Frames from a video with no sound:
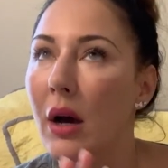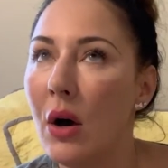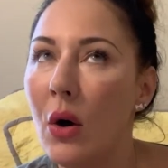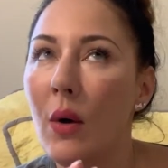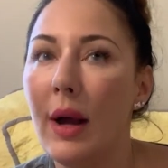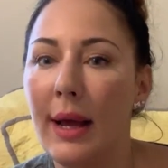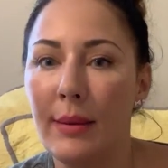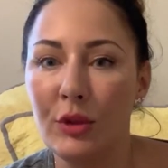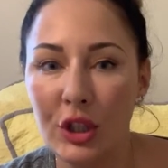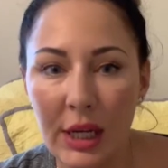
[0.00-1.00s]

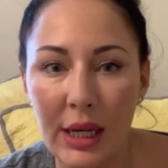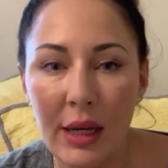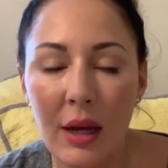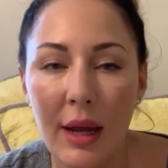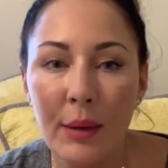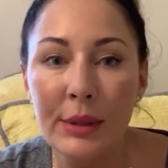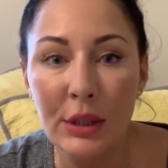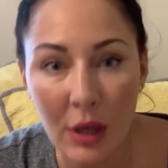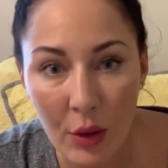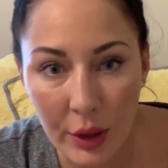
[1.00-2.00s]
OMG, it was
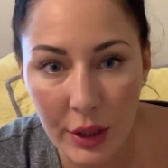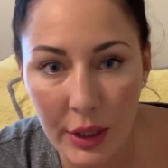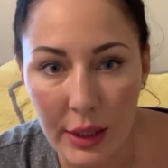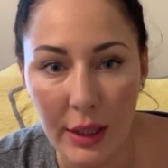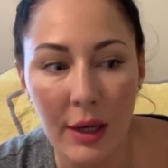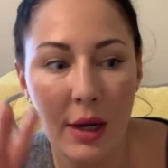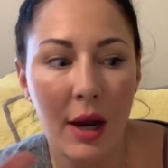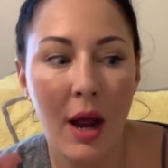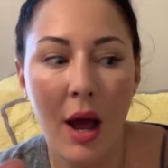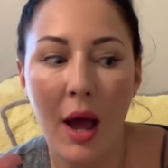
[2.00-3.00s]
so good.
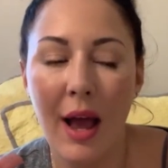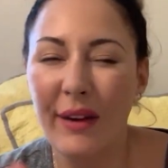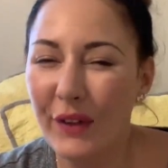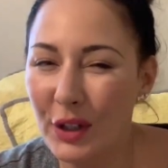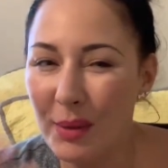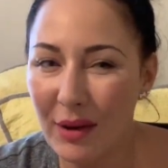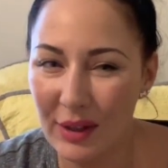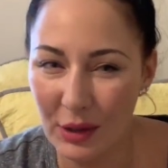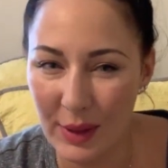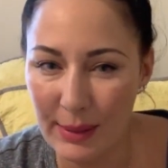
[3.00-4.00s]
At first when I
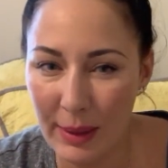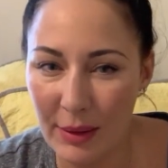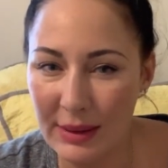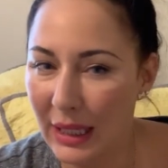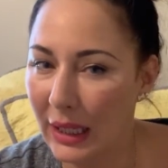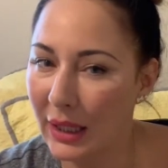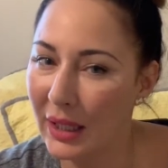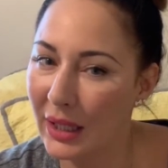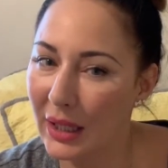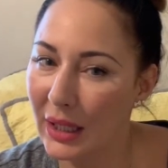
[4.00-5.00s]
read the recipe, I was like,
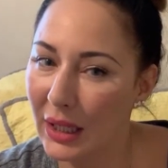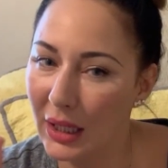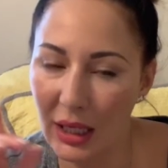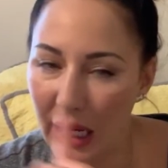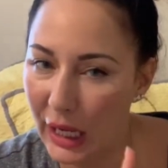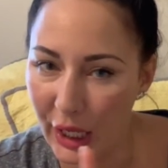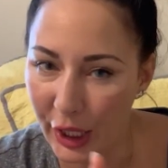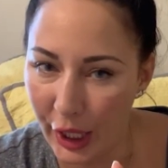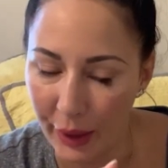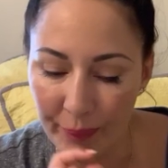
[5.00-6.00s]

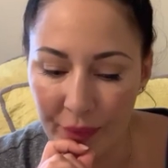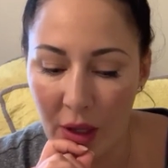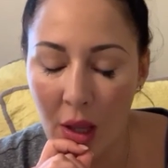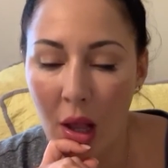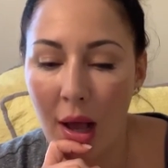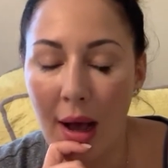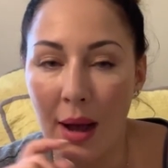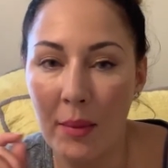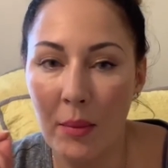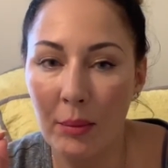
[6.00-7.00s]
no,
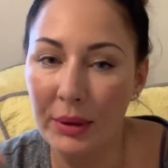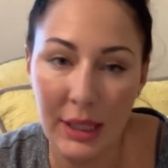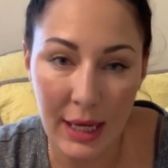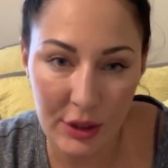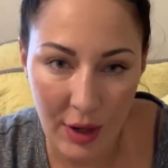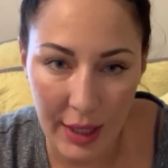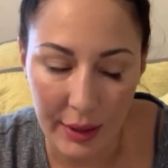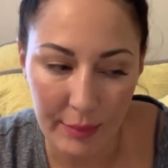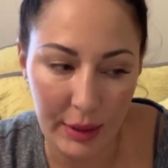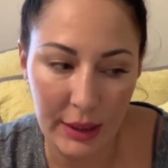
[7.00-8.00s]
but then I tried
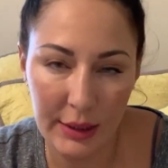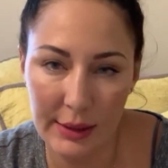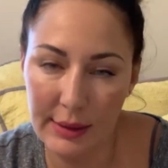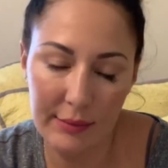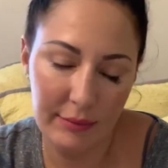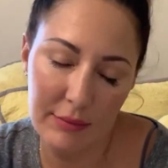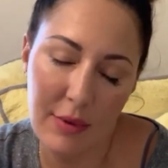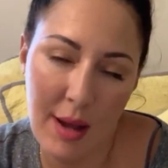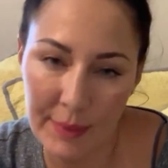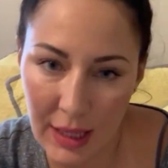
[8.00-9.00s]
it because
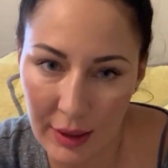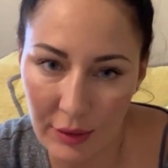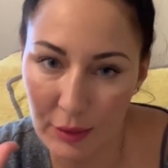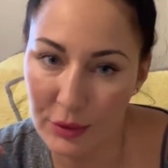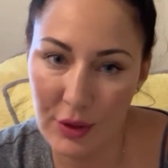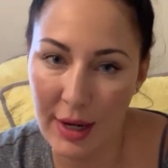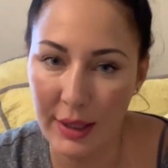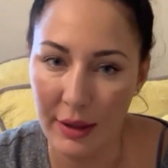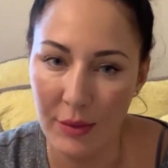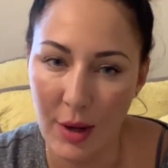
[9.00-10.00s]
I'm the kind of girl that will try
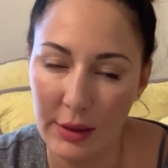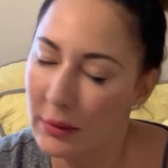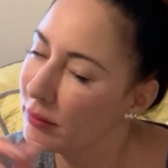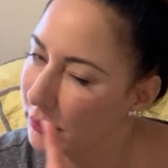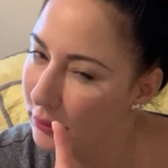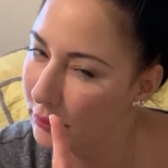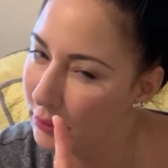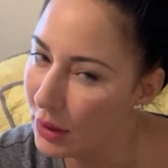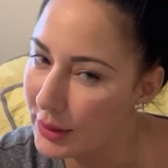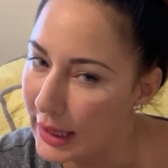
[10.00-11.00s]
anything once,
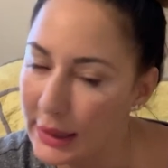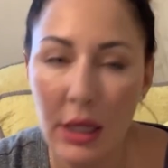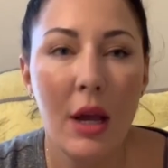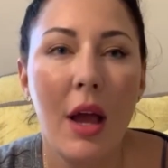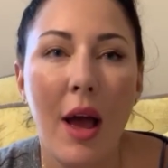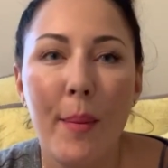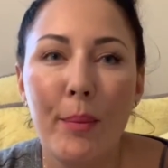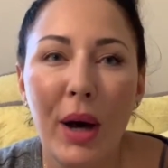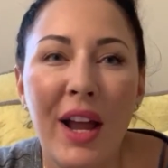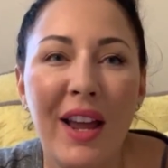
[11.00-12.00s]
most things.
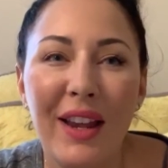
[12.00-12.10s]
But